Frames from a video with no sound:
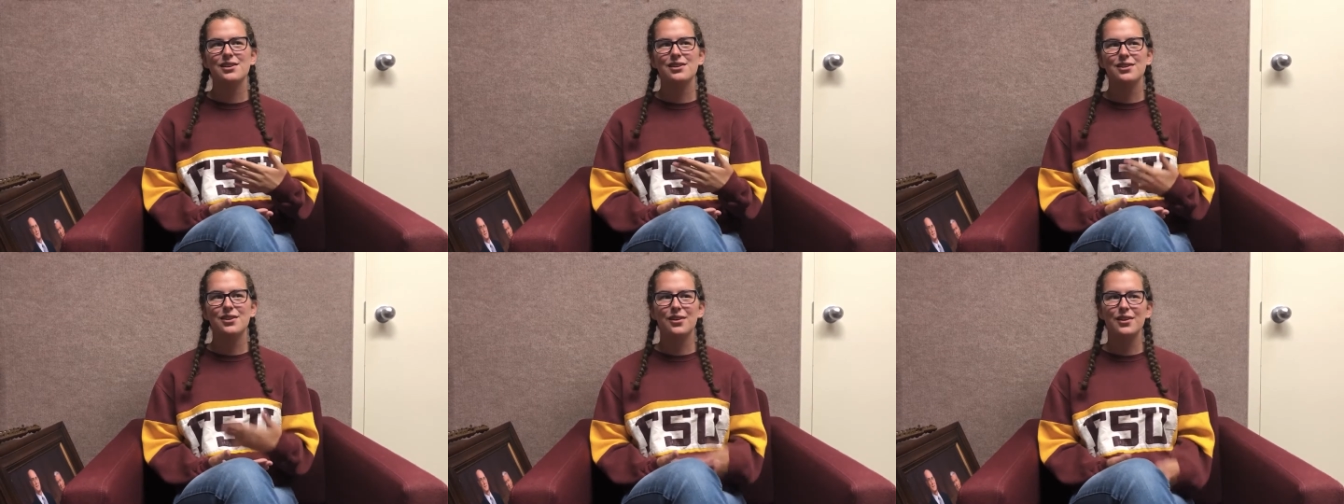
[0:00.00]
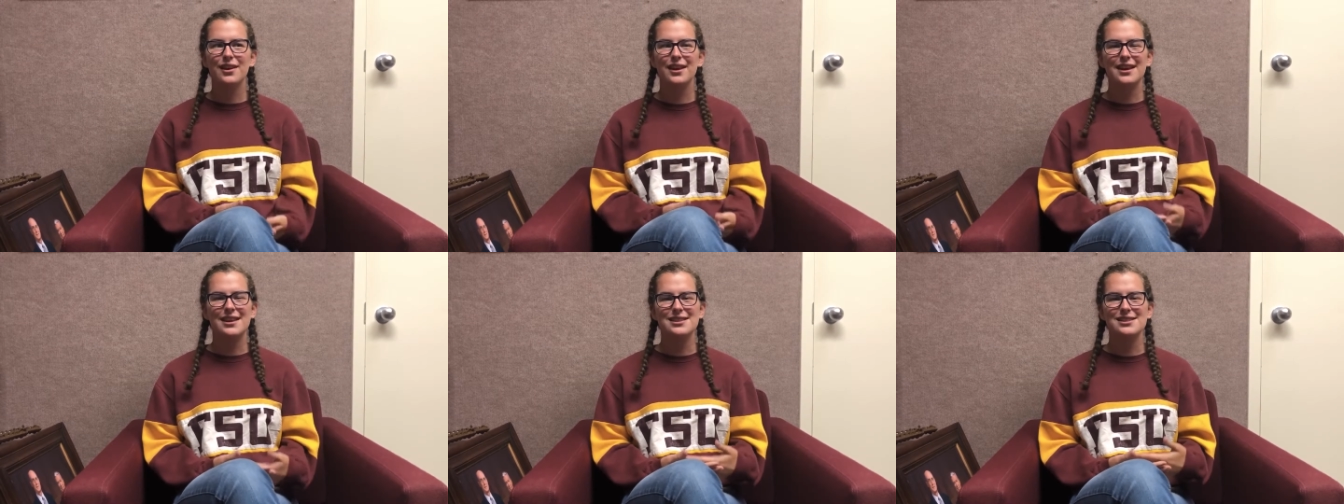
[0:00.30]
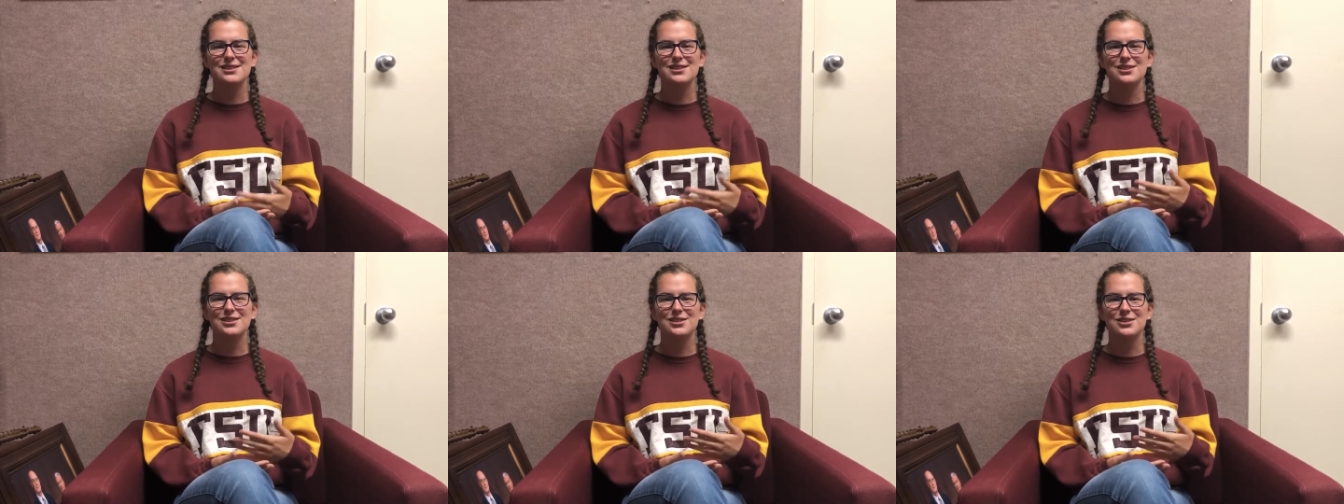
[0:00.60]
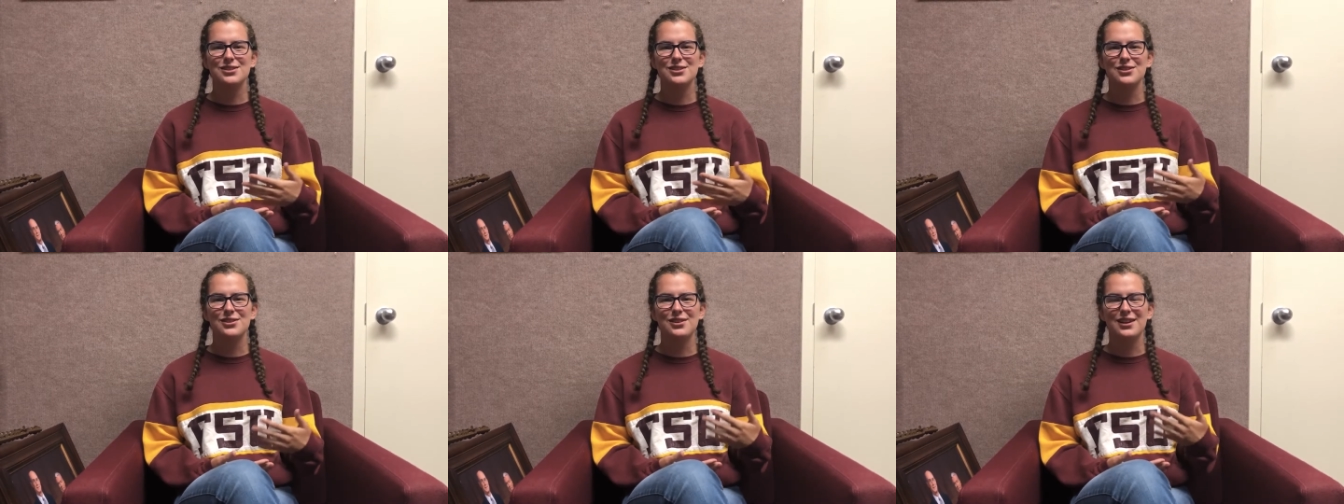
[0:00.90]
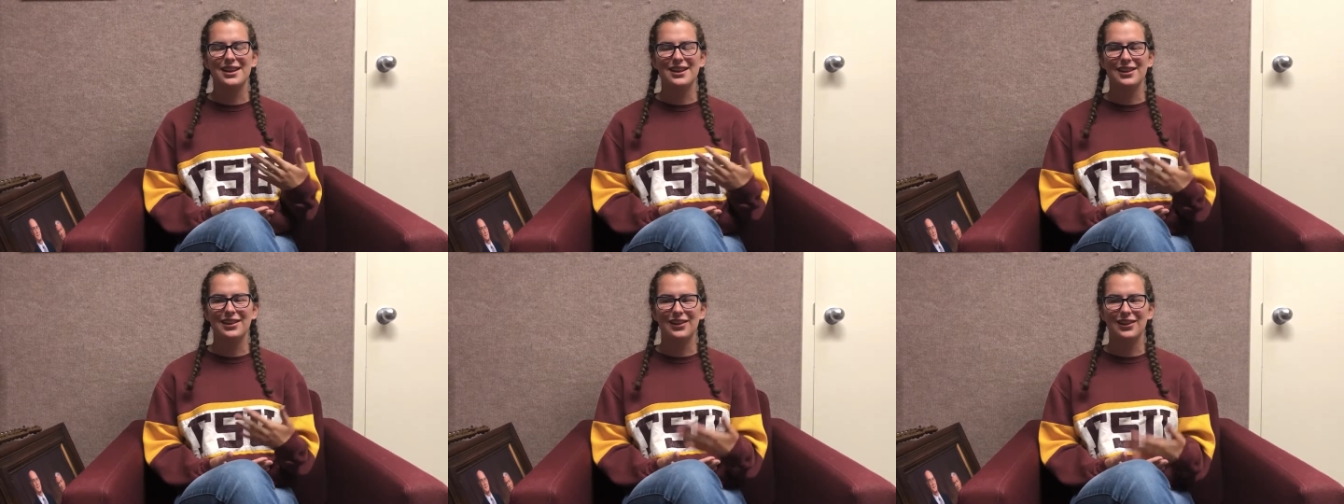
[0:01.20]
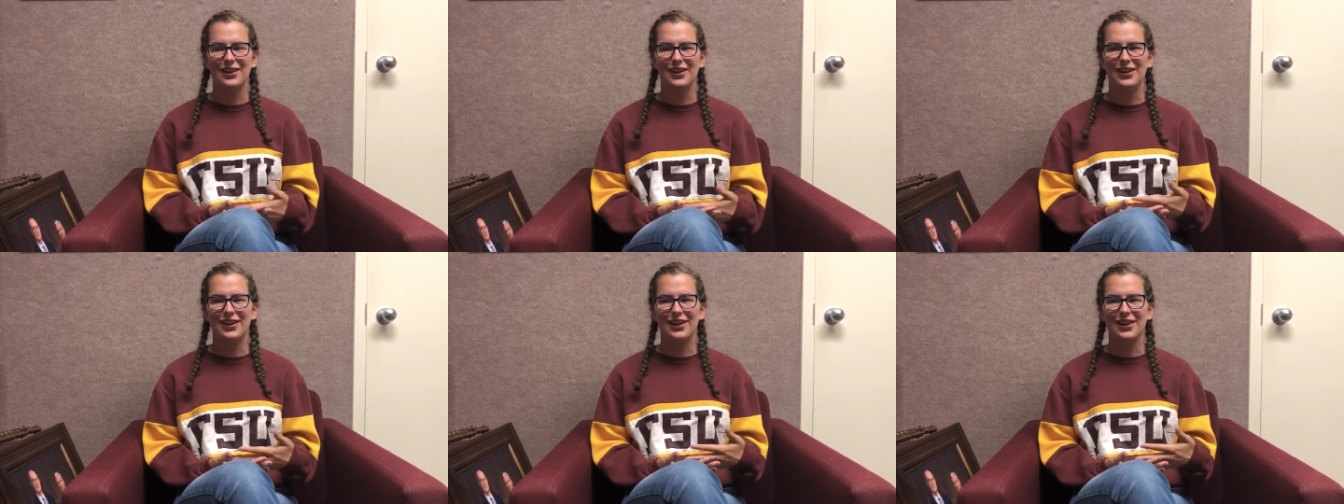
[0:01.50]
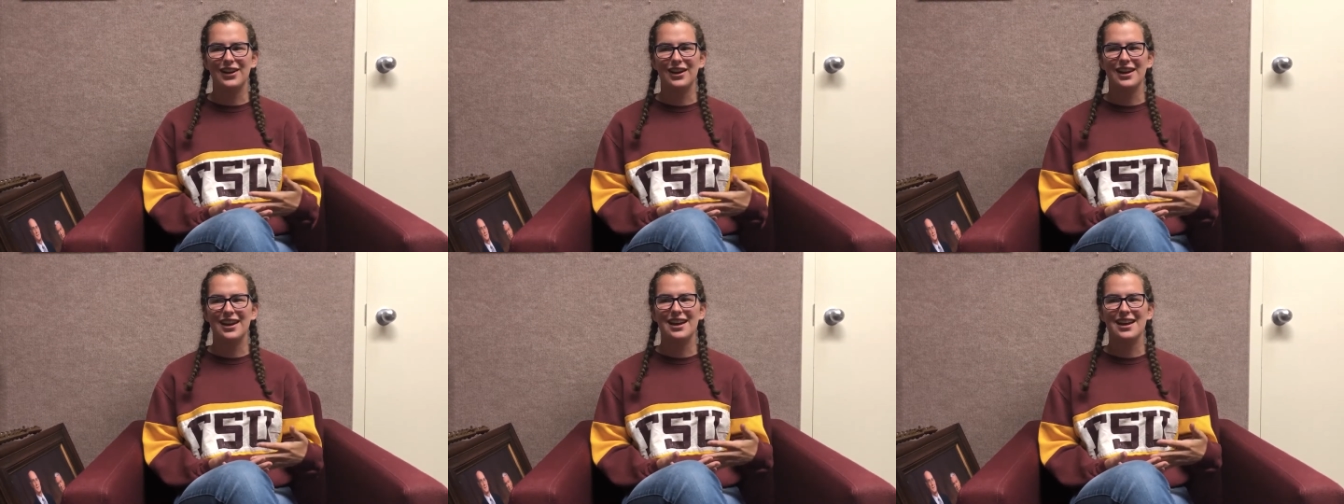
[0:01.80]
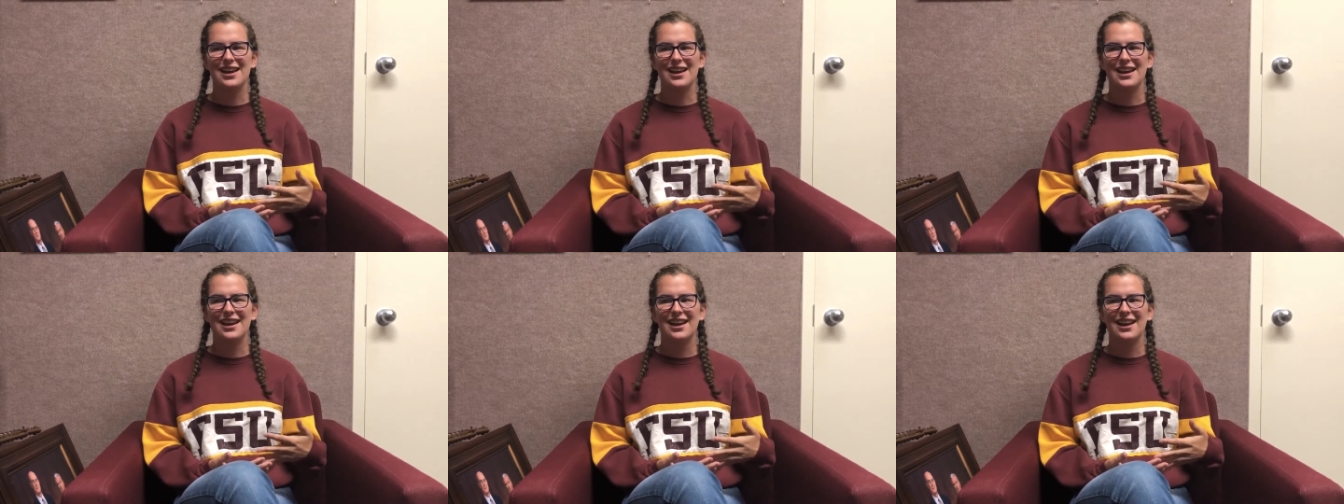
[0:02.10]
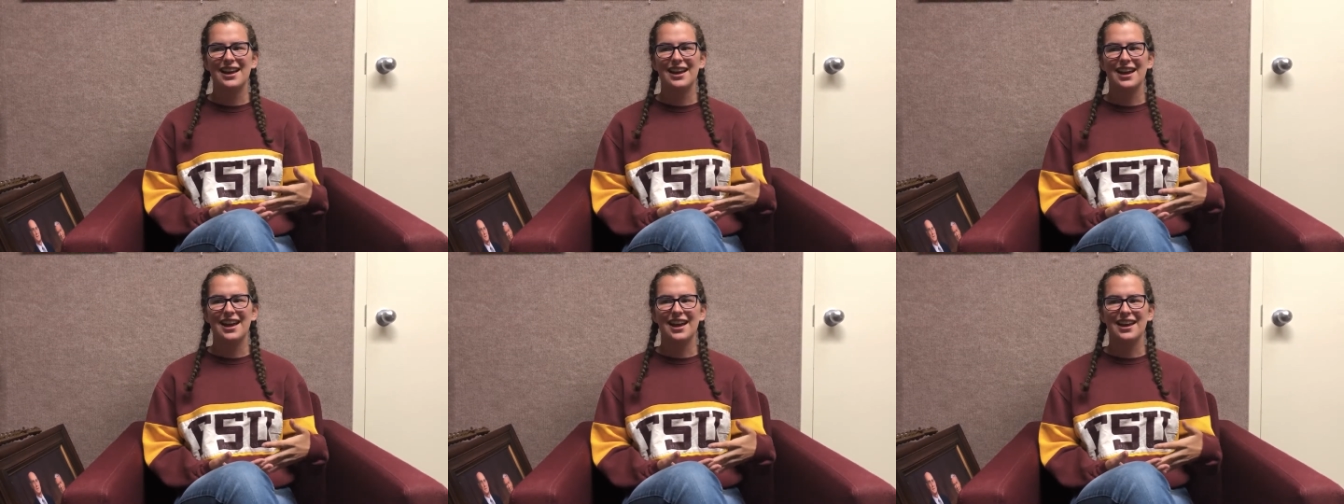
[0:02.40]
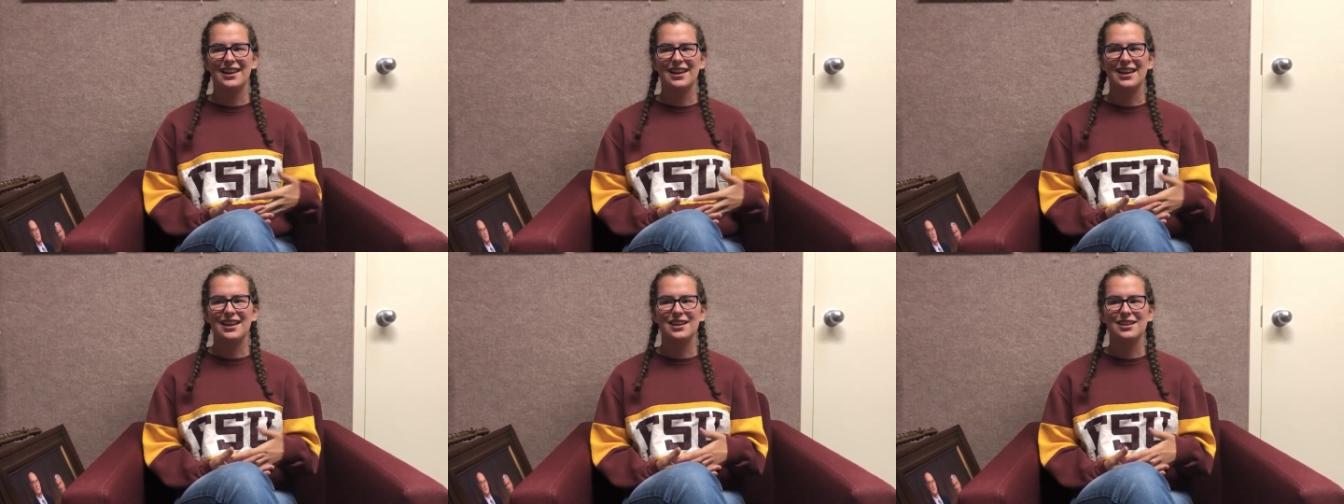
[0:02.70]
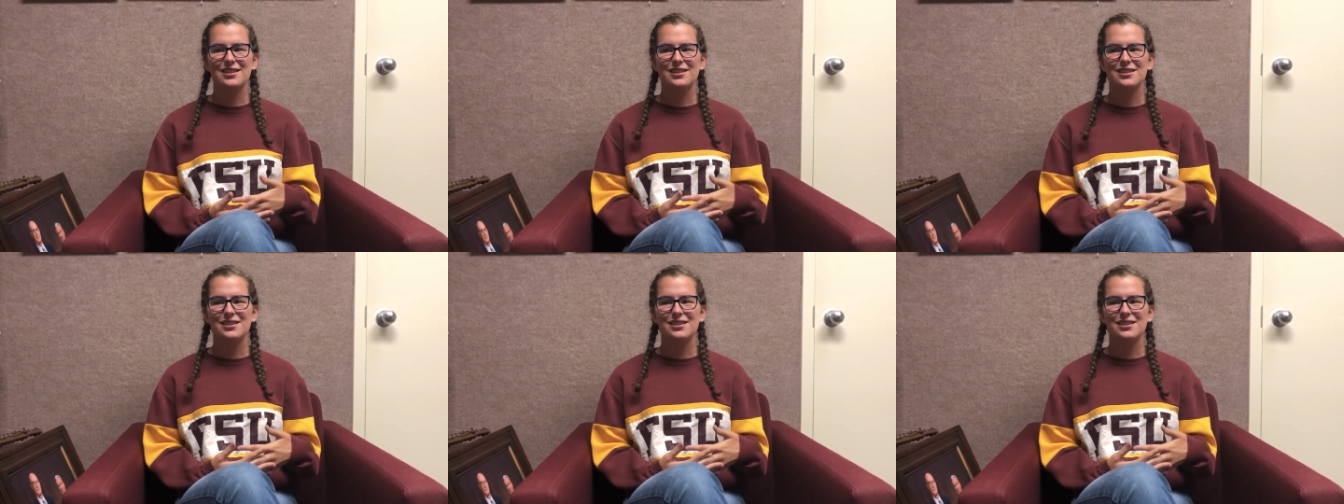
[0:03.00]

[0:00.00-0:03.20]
go to institute and learn and like